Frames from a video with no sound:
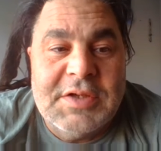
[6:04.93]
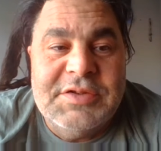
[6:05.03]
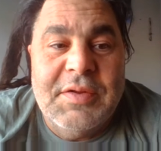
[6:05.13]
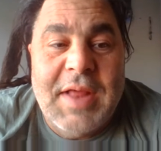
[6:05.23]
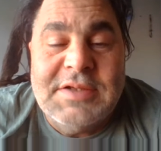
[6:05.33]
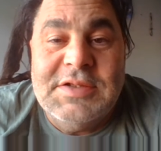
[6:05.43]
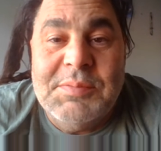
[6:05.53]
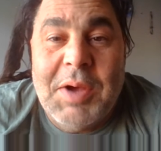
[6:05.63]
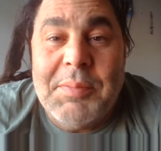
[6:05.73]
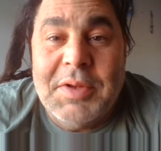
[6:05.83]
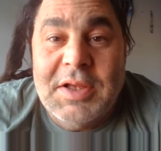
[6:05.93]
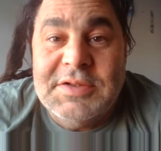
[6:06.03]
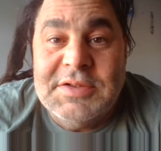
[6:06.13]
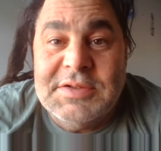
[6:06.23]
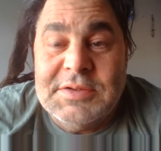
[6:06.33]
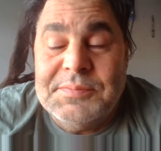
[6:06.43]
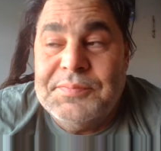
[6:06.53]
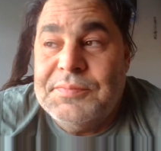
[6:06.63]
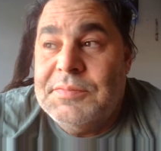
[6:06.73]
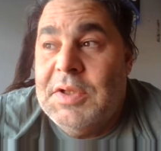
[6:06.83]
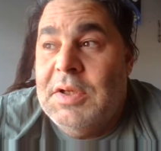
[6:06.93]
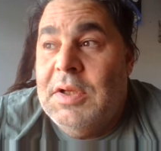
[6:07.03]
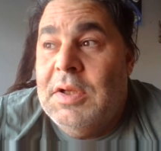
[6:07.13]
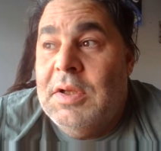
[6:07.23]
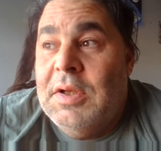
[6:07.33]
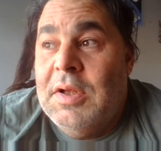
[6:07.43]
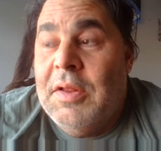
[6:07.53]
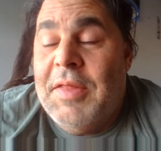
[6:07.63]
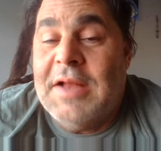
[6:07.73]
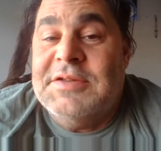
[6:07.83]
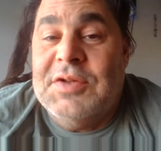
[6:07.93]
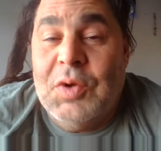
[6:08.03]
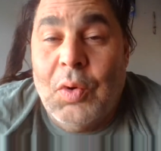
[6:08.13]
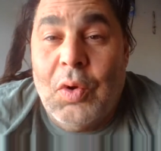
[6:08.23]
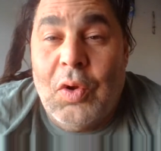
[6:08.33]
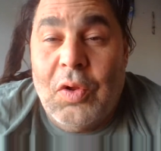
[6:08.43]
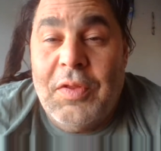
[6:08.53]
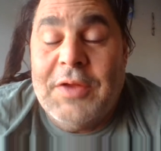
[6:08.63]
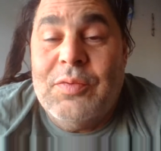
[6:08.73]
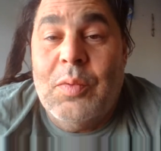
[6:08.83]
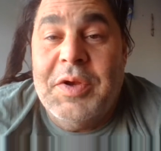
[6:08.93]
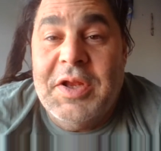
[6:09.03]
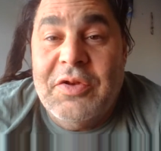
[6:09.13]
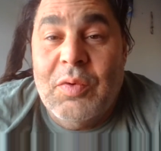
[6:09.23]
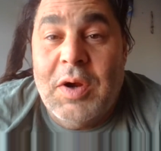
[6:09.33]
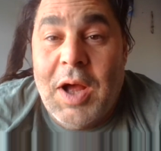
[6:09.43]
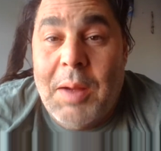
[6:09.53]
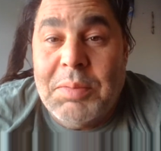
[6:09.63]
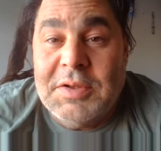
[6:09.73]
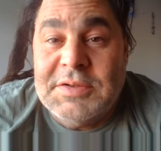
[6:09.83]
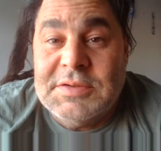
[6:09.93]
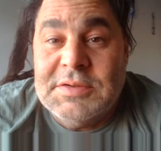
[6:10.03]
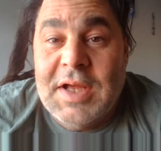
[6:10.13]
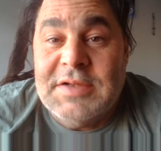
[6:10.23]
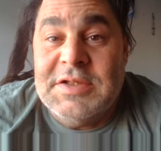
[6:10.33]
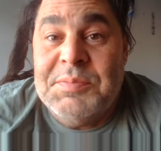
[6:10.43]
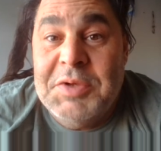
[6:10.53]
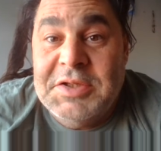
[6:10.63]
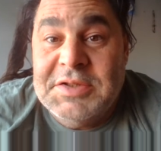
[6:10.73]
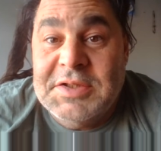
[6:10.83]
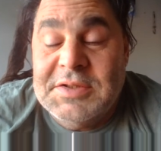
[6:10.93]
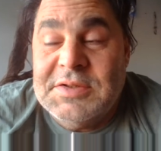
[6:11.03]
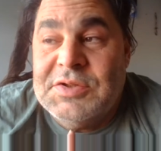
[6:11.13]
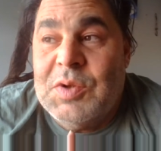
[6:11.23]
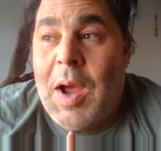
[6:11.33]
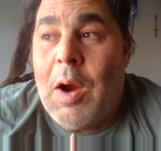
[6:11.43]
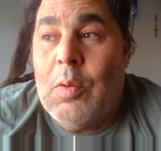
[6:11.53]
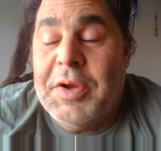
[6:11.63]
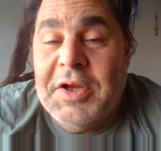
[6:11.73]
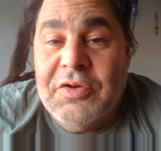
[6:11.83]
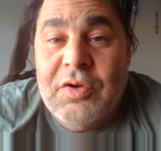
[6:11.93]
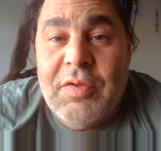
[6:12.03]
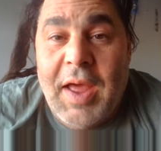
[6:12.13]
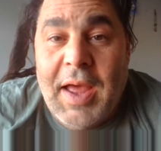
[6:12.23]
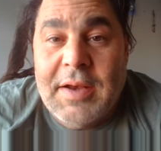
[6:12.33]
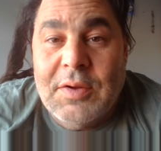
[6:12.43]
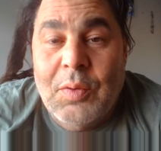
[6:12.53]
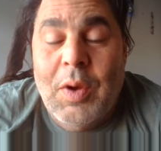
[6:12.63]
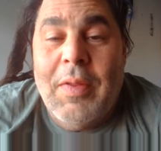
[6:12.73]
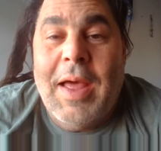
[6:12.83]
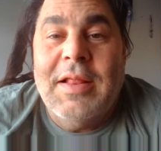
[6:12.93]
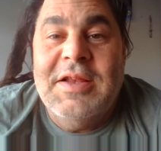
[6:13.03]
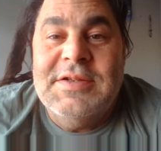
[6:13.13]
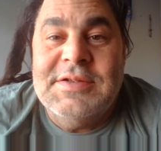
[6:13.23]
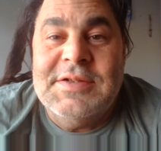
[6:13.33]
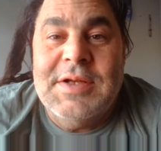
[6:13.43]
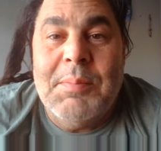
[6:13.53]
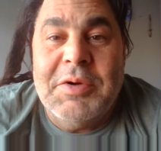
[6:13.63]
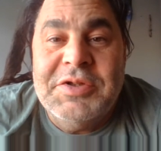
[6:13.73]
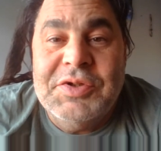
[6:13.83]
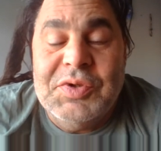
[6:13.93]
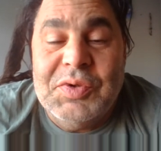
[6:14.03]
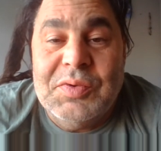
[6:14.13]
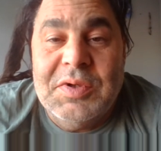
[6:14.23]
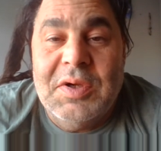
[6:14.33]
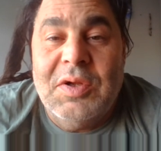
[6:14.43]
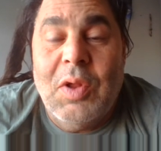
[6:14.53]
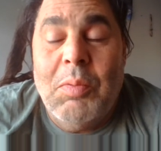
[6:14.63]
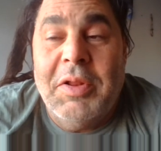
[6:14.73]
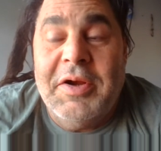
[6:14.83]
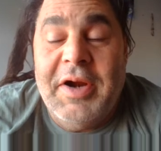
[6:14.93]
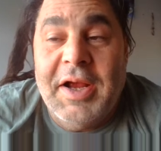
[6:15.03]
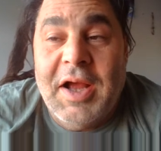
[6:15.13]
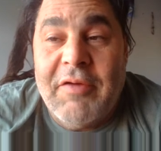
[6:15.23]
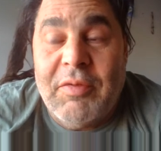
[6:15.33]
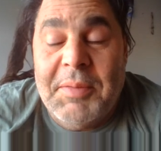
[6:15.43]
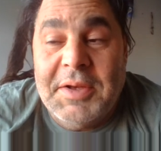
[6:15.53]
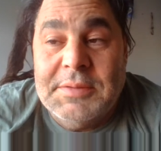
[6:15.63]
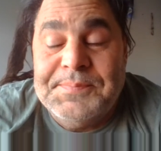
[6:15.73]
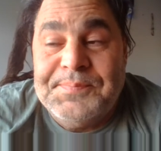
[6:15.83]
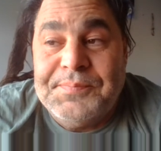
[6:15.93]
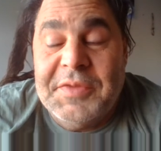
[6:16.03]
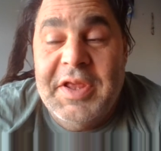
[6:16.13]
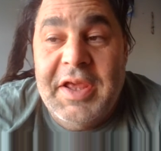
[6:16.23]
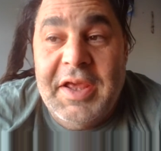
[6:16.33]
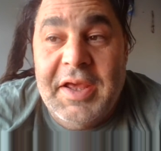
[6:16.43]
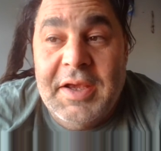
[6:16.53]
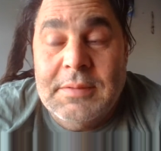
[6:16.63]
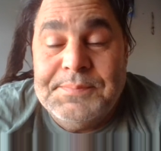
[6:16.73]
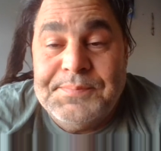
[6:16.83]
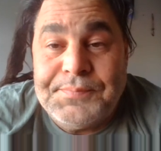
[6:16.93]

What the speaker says: So that's depopulationism. That's the goal. That's what we need to accomplish as a species. So how are we going to do that? Well, that leads us to number 2, global internet government, GIG.